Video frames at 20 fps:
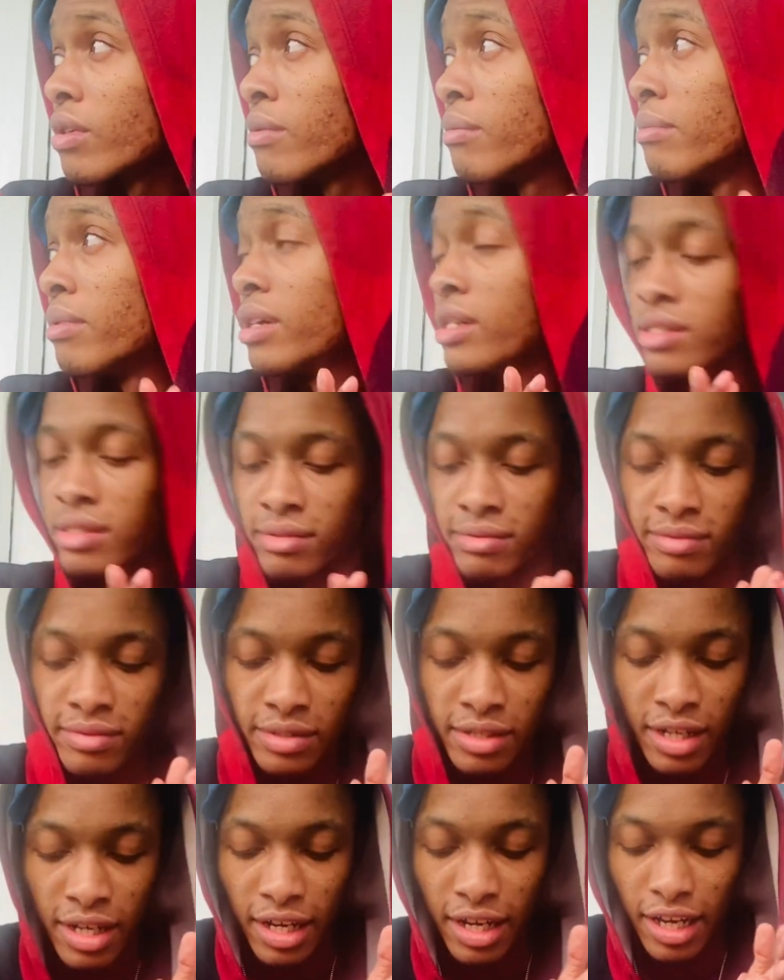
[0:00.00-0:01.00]
But
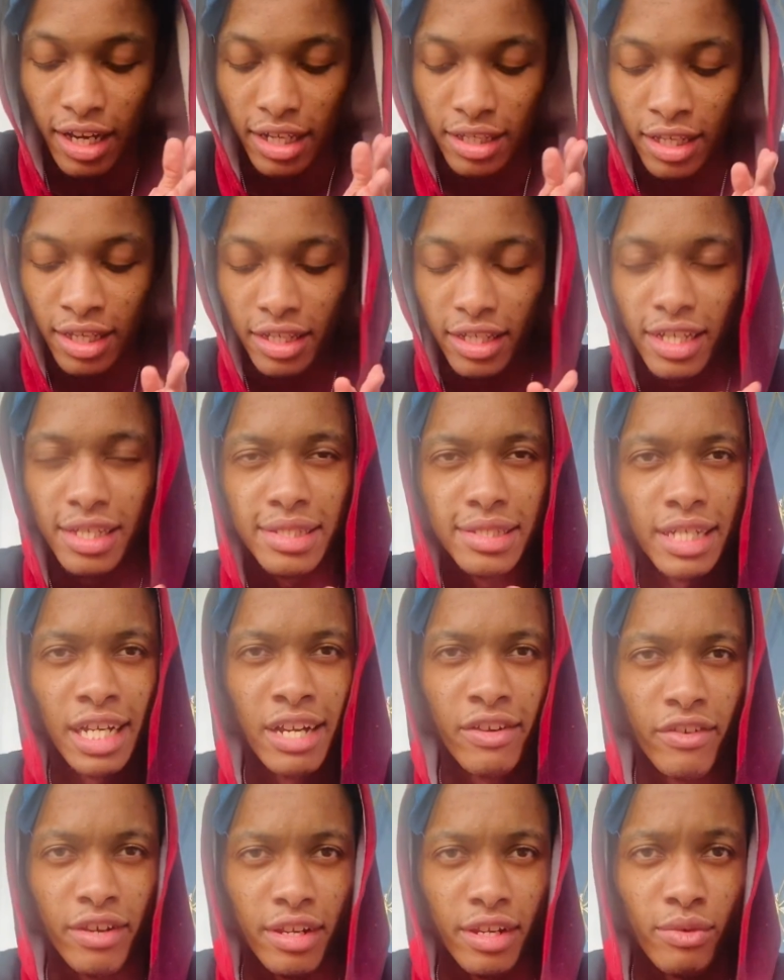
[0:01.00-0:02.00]
I think she inside
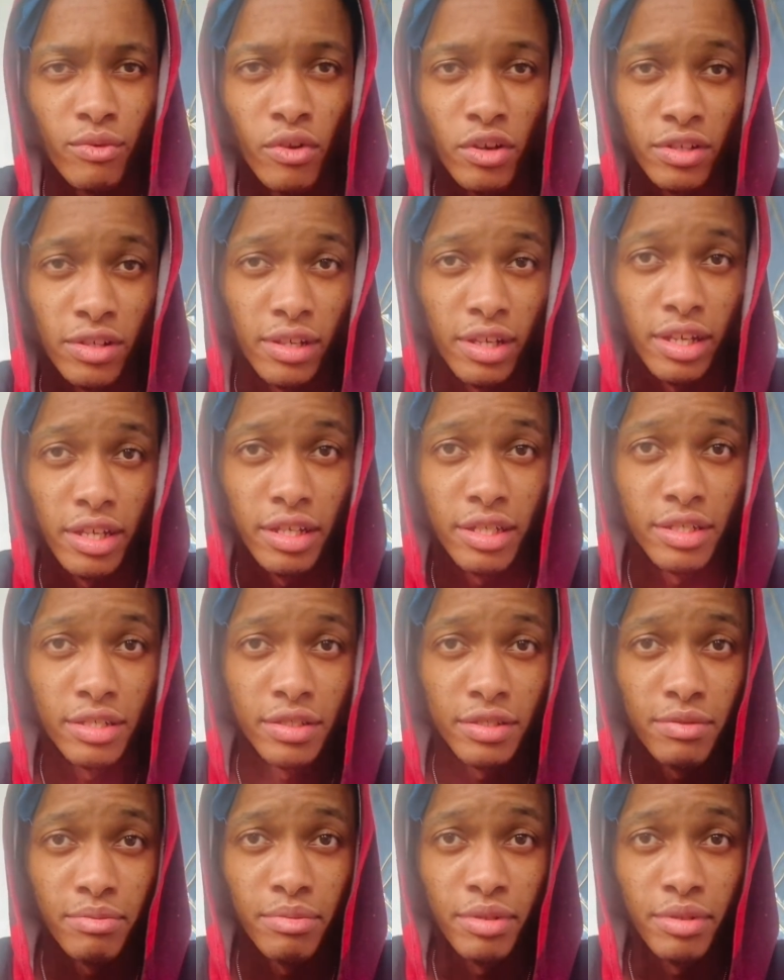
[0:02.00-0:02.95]
right now washing her hands.